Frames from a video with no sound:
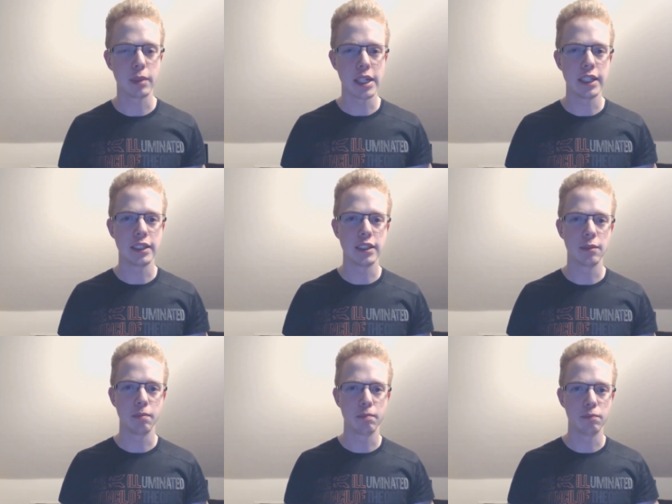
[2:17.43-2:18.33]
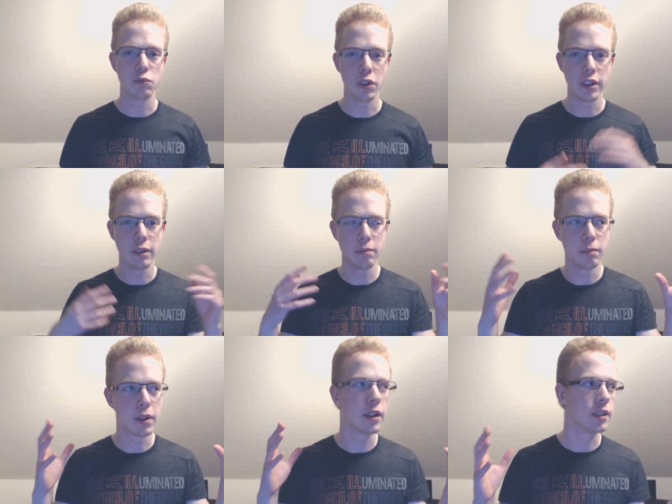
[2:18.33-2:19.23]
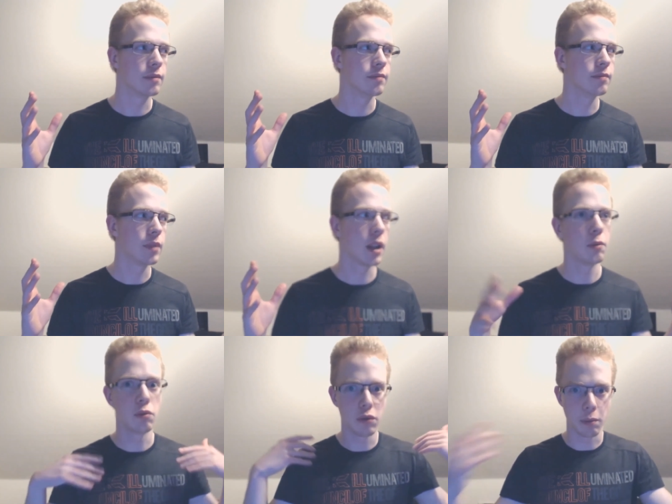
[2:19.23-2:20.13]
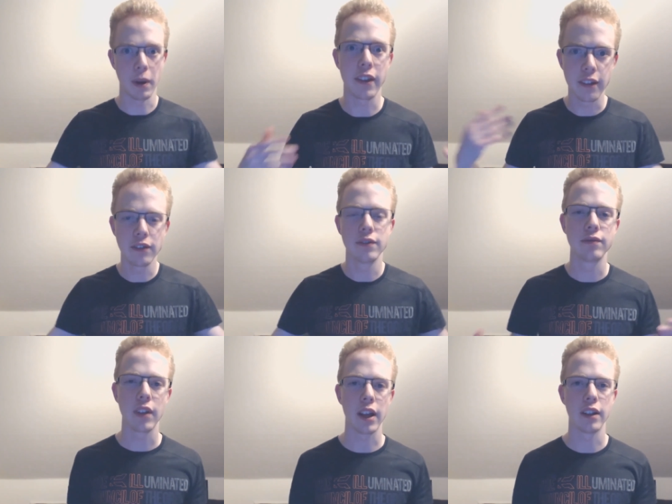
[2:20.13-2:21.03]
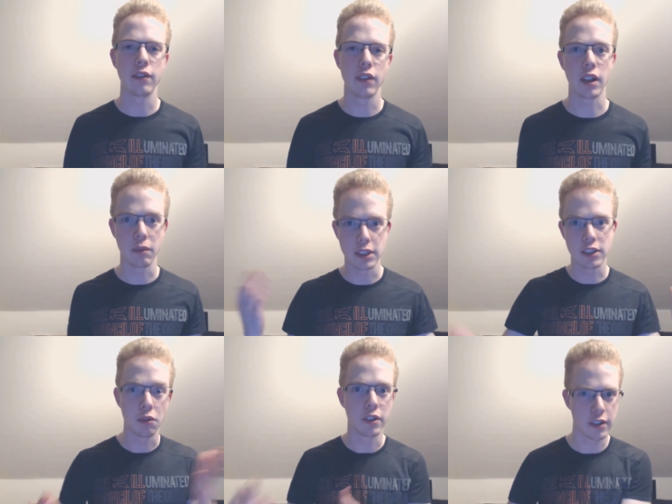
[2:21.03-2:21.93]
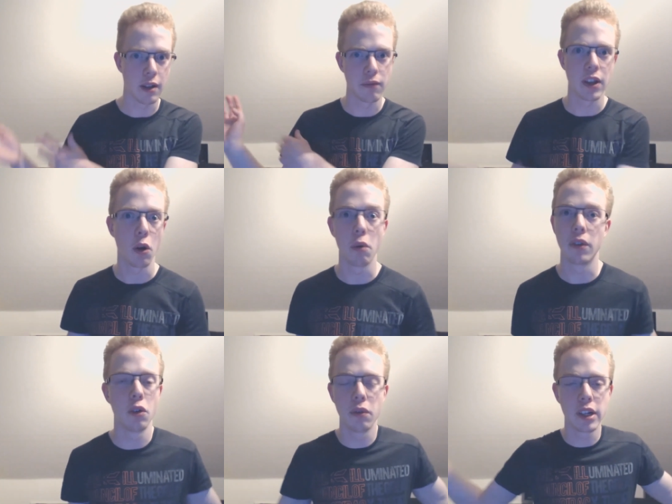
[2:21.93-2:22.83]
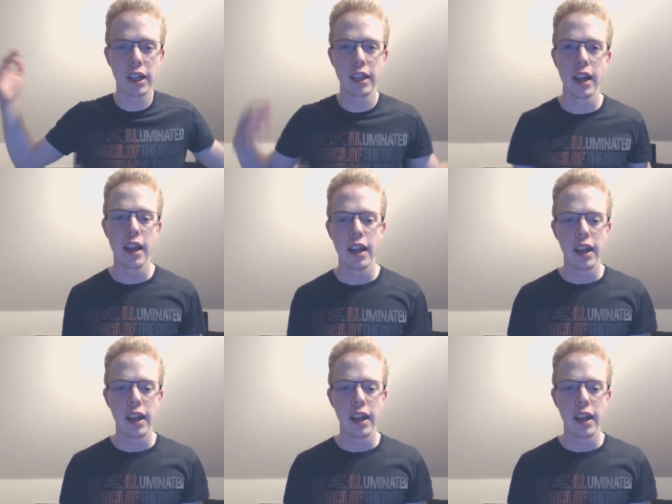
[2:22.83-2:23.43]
but it just really became repetitive and feel like I was just doing the same thing over and over again,